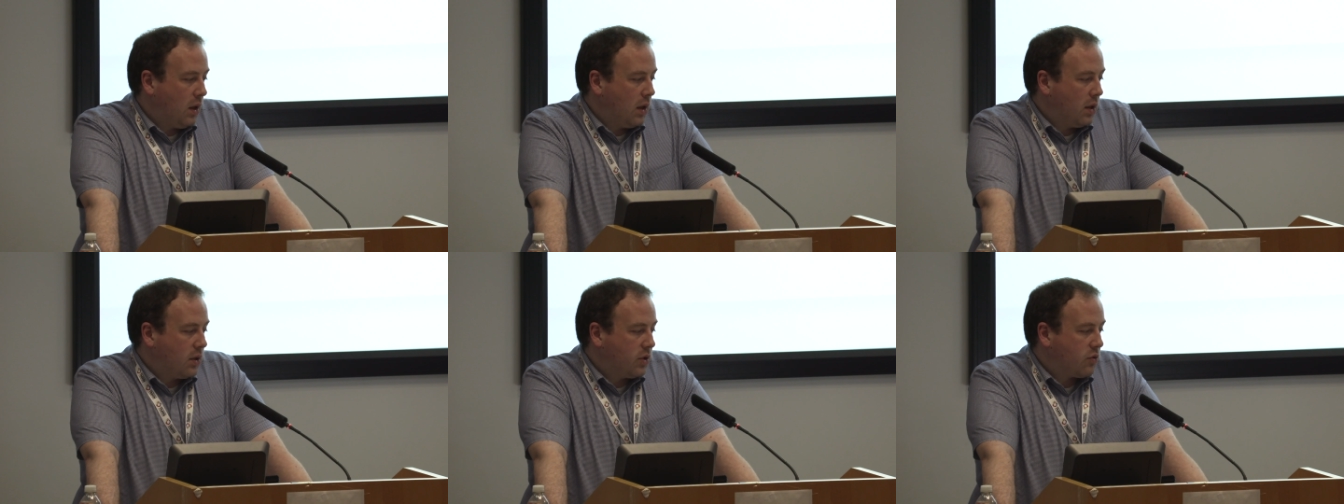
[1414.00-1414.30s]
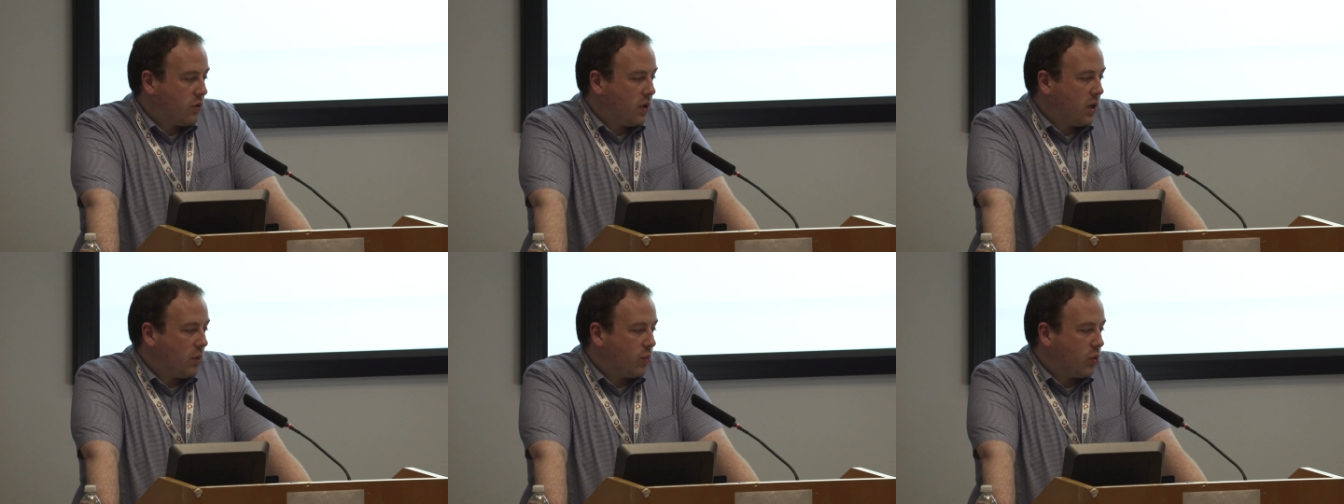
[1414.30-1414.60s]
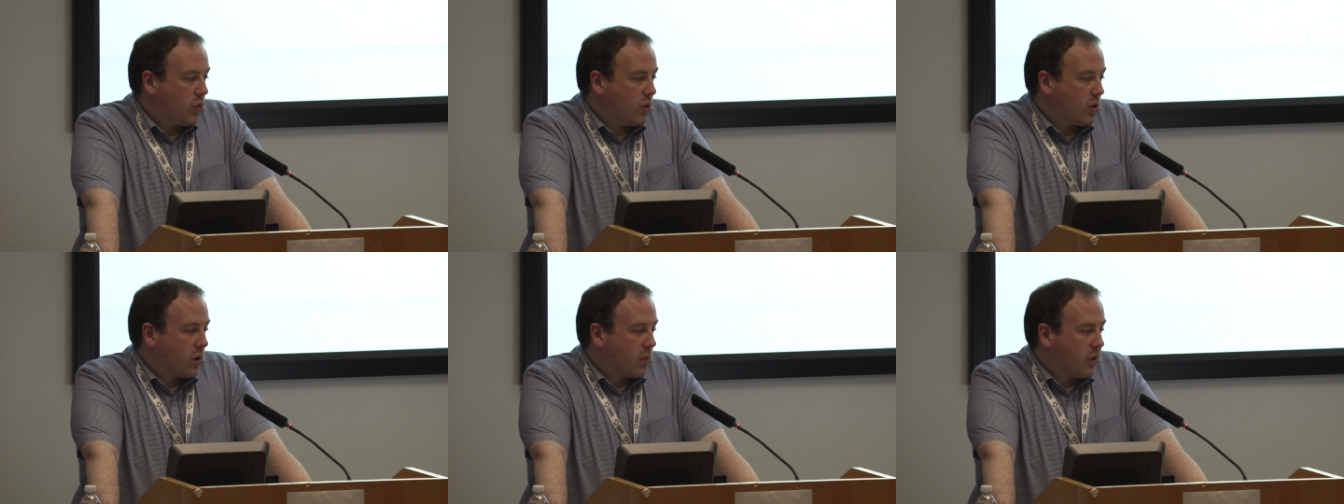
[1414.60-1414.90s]
Screening
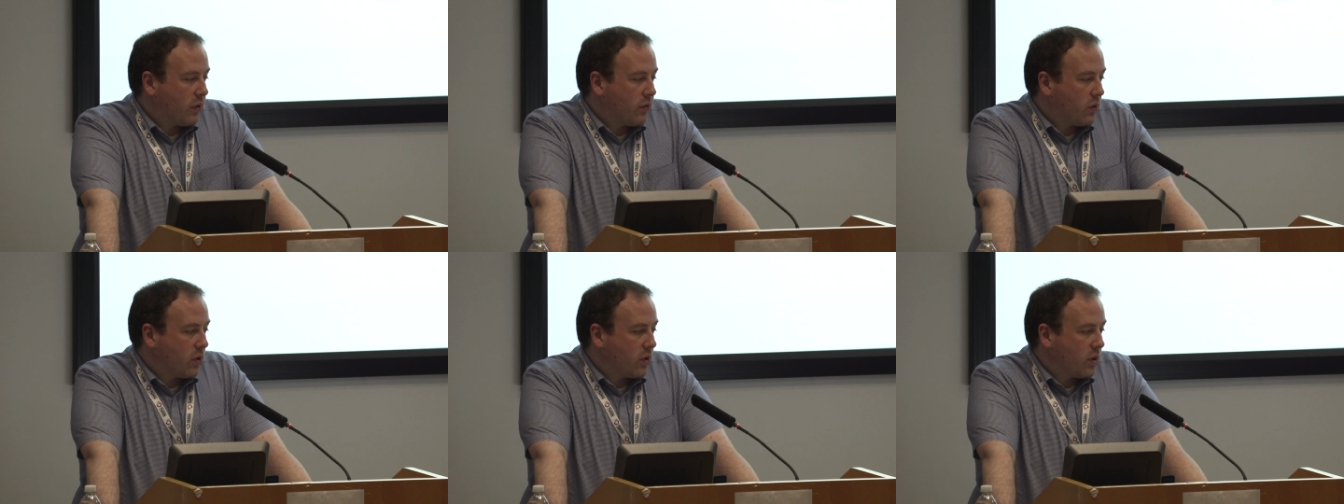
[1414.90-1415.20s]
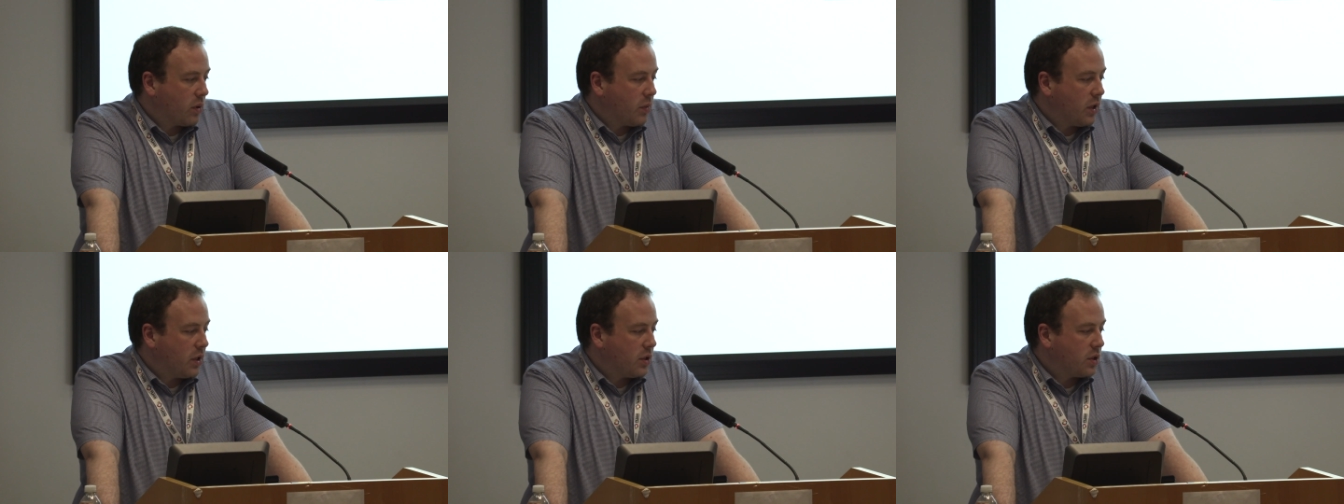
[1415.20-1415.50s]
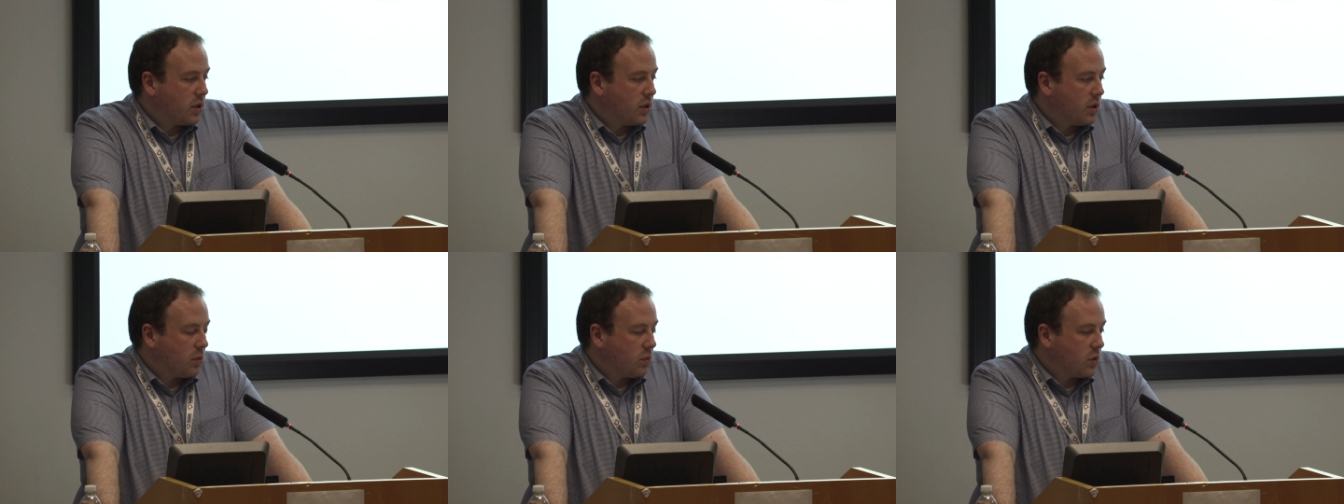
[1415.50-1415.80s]
program I've already
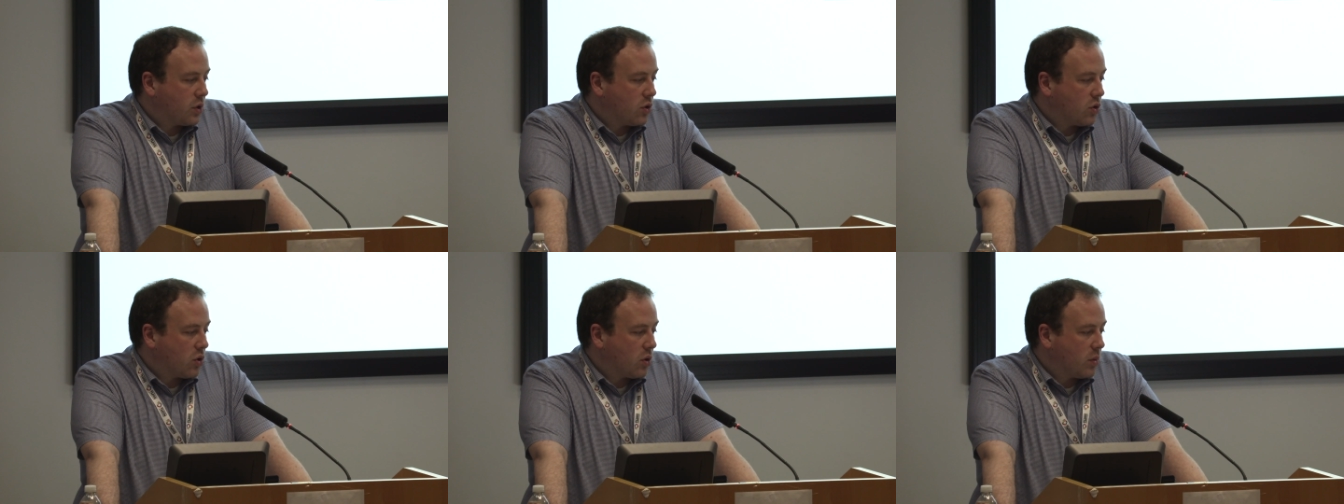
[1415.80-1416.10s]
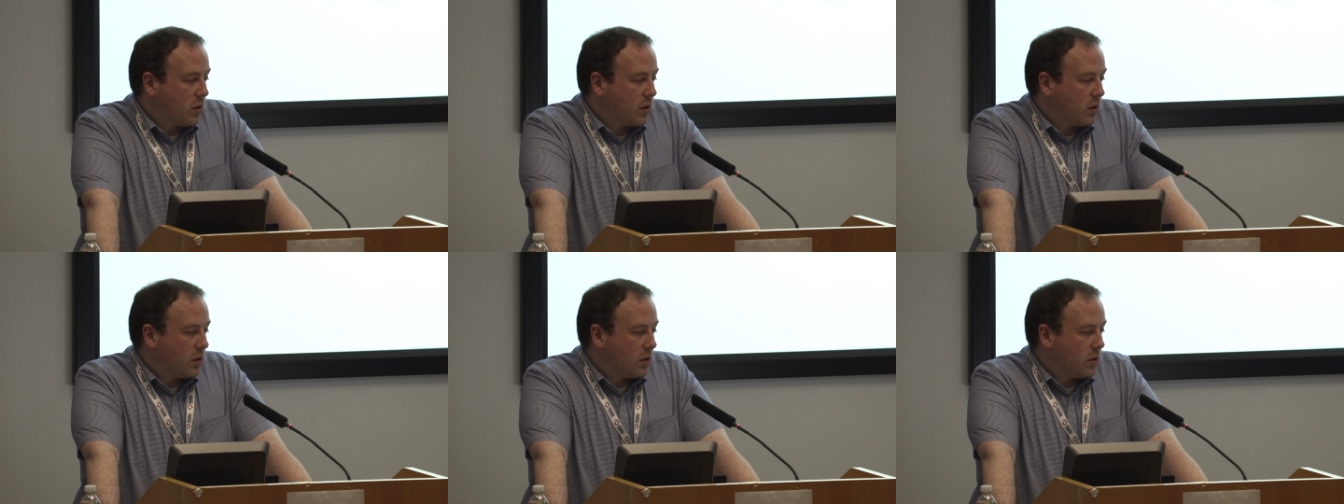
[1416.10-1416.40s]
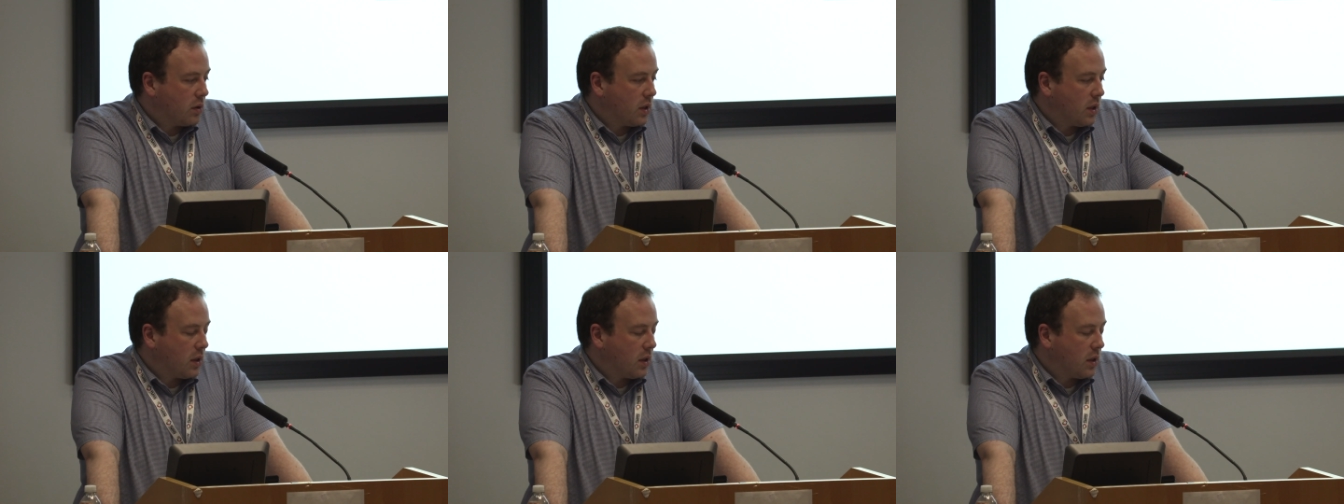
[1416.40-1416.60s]
mentioned, it was normal